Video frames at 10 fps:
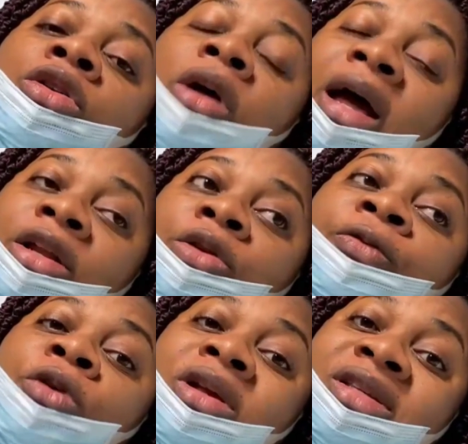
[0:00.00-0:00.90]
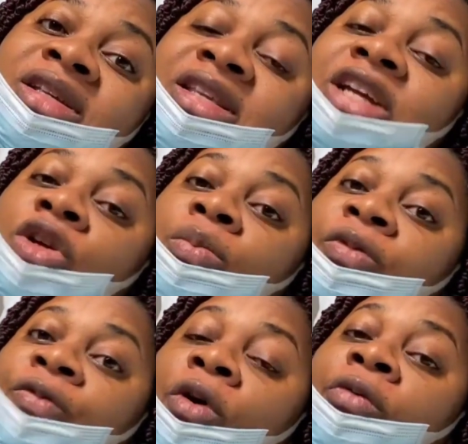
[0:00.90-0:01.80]
and you've done C-section
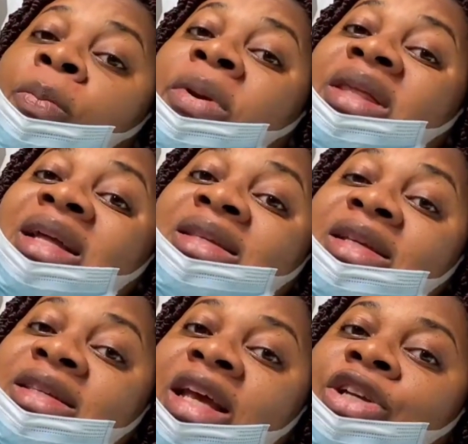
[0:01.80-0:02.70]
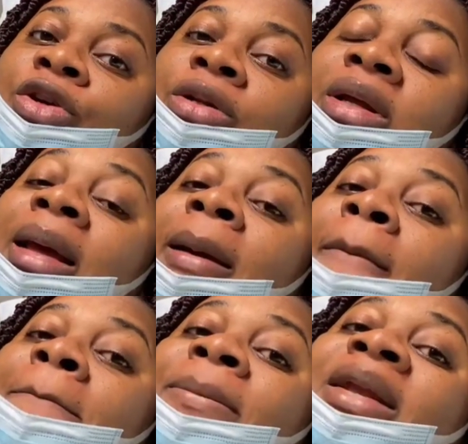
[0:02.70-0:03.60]
before, repeated C-section,
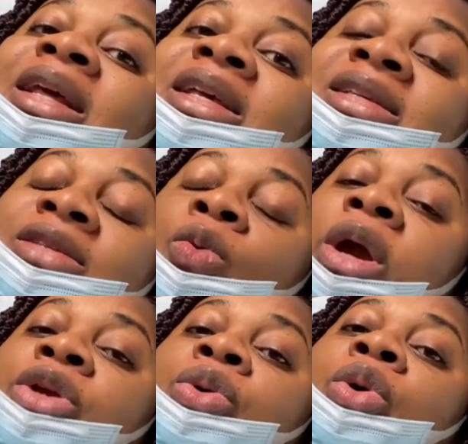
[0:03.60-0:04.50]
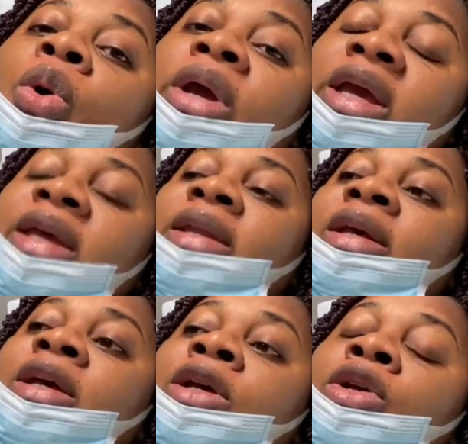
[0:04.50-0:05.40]
please, when you go in
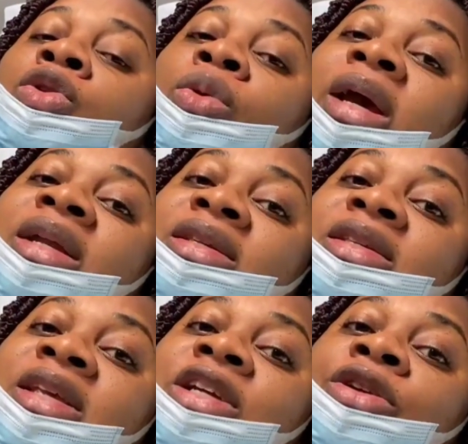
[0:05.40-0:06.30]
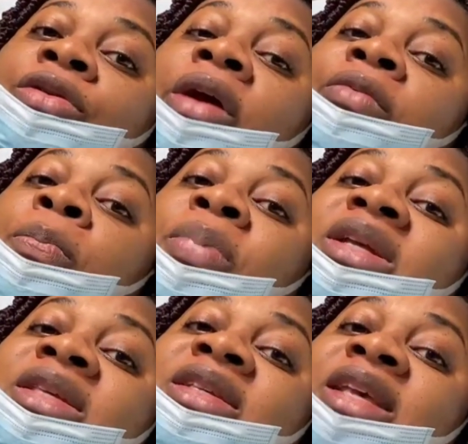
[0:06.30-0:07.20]
to get a C-section, a repeat
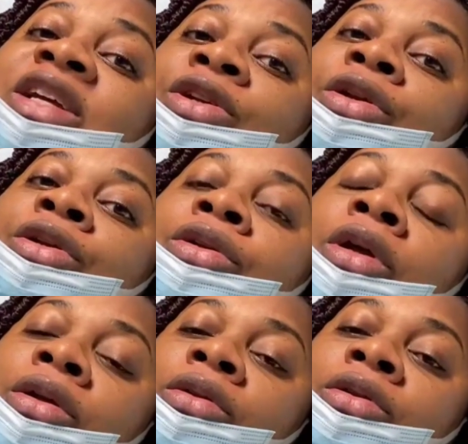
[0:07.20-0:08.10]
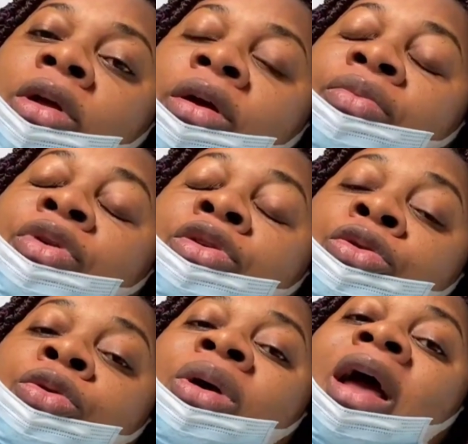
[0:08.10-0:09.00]
C-section we
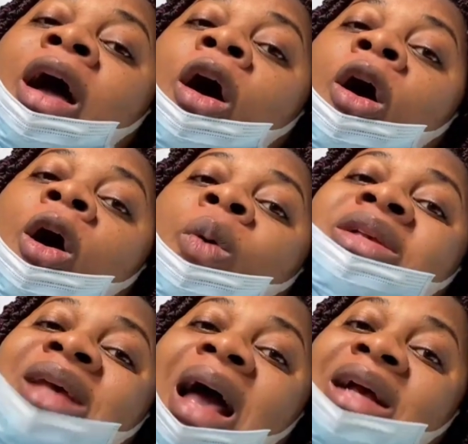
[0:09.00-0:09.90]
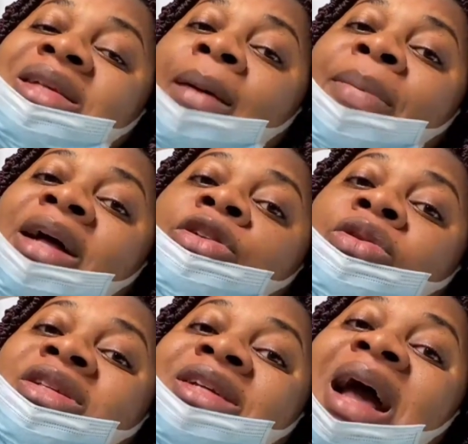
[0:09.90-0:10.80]
do, always ask about
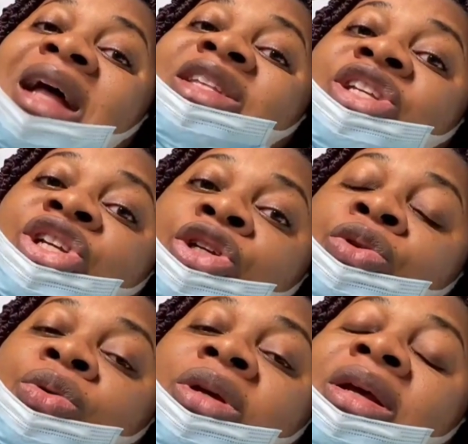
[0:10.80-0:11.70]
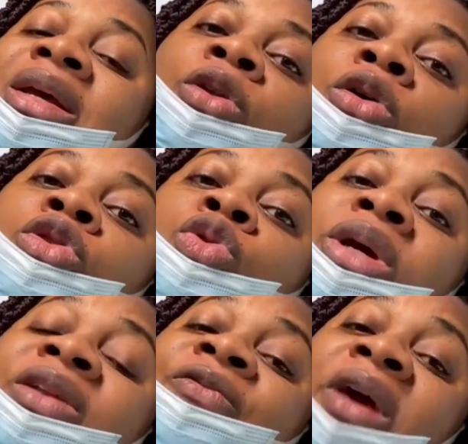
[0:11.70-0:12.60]
your scar tissue. Don't do
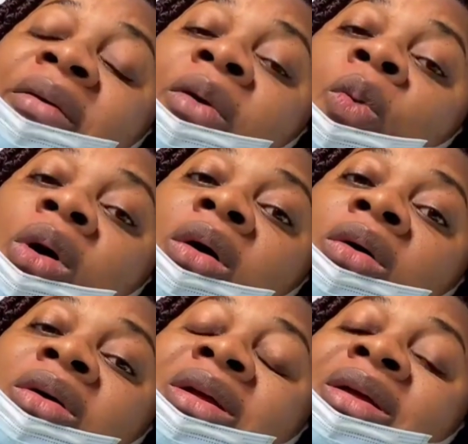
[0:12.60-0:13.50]
it very well.